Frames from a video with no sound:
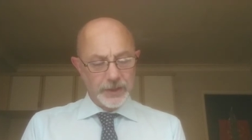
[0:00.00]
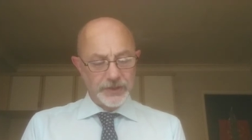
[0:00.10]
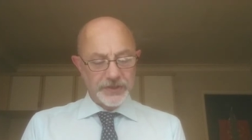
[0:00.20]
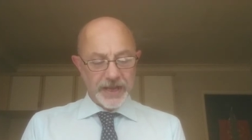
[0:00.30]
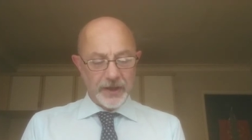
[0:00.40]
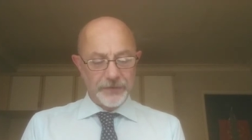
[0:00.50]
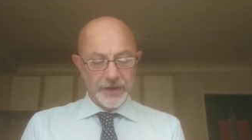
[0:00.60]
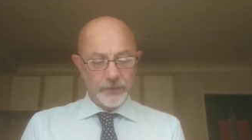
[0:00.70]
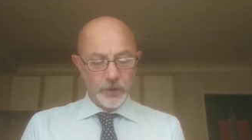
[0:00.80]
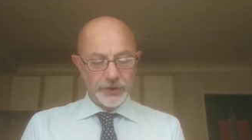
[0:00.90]
Just how
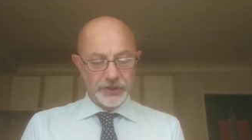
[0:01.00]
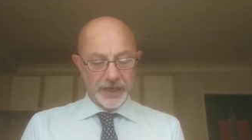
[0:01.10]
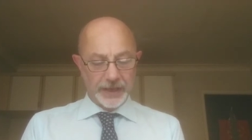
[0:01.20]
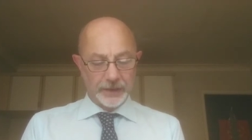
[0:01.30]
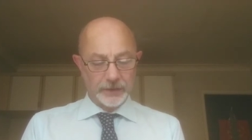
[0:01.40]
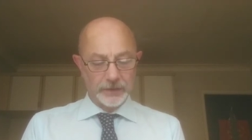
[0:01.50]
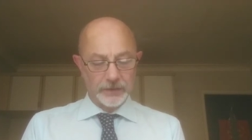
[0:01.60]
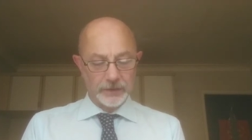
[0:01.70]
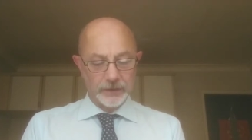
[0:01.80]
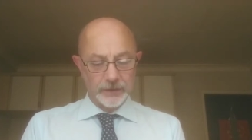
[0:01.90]
thin was she?
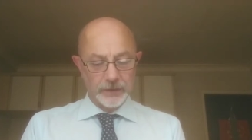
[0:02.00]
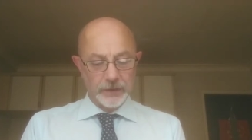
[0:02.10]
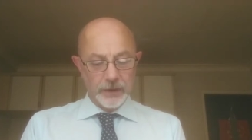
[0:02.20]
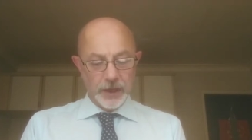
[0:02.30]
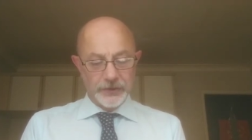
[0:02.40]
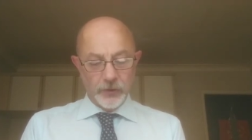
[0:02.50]
I